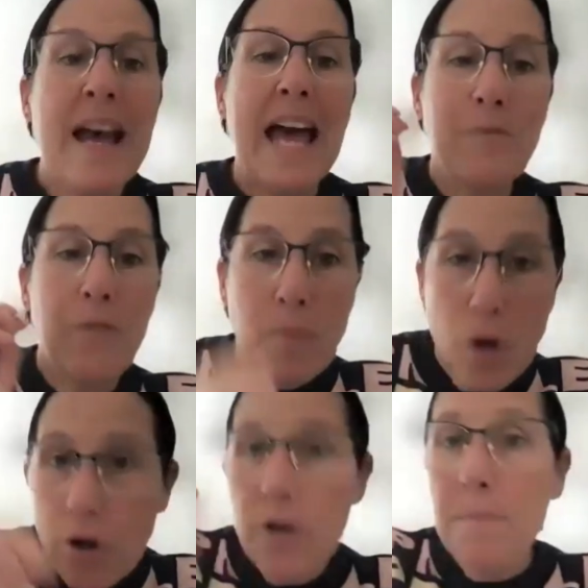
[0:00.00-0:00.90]
and from
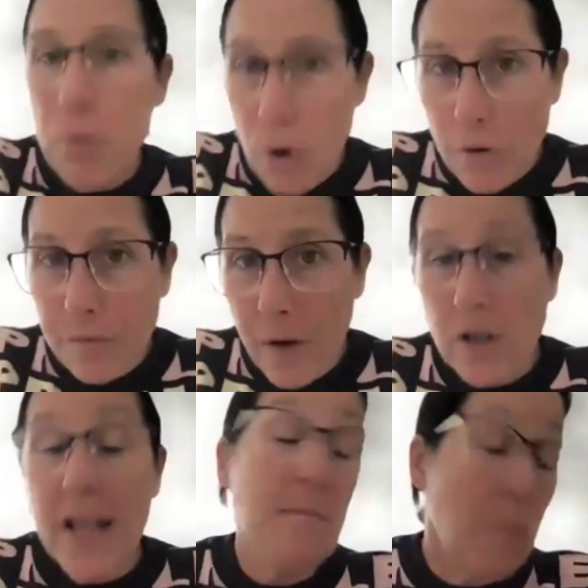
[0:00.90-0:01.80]
her
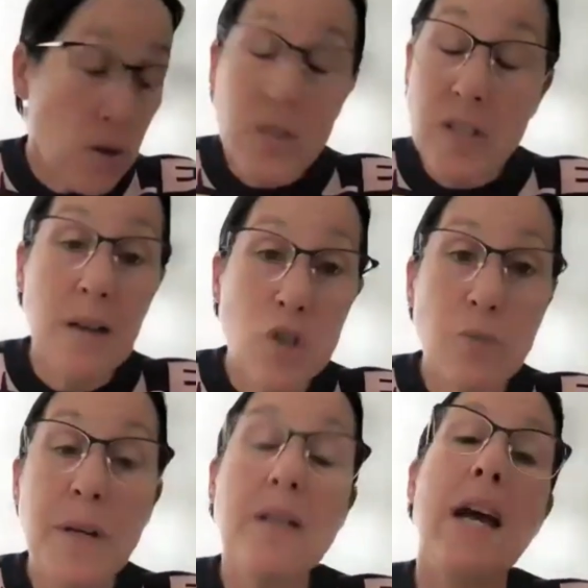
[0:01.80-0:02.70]
profile, and most times she'll
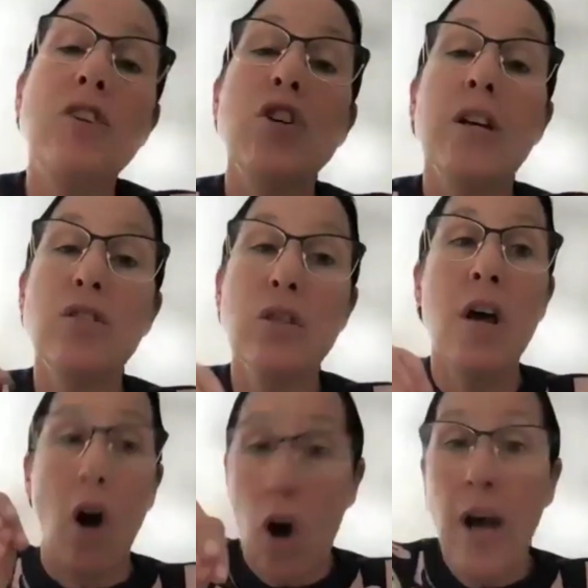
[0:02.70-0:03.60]
be engaging as
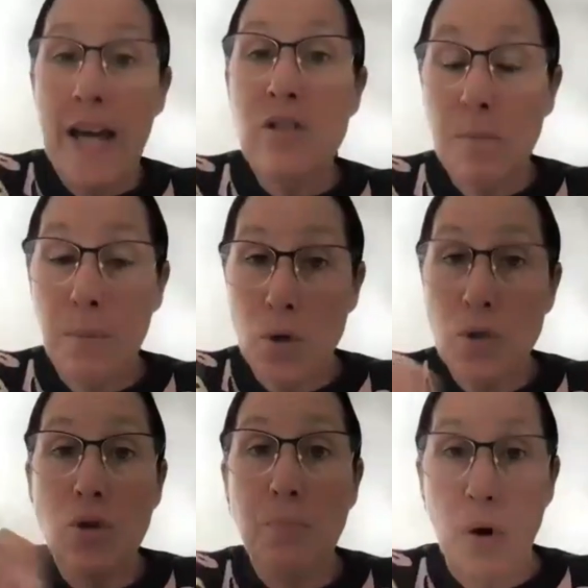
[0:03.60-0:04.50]
her
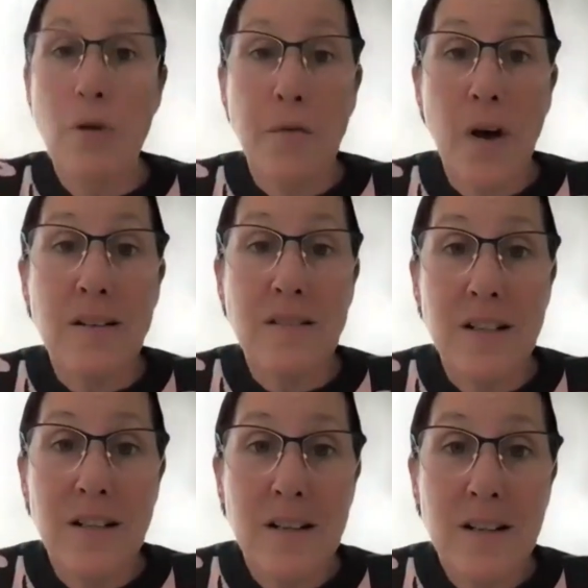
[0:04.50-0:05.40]
personal profile.
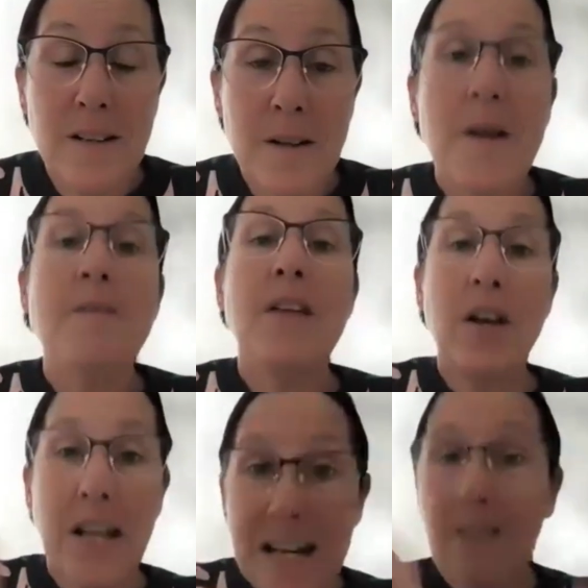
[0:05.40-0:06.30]
They're going to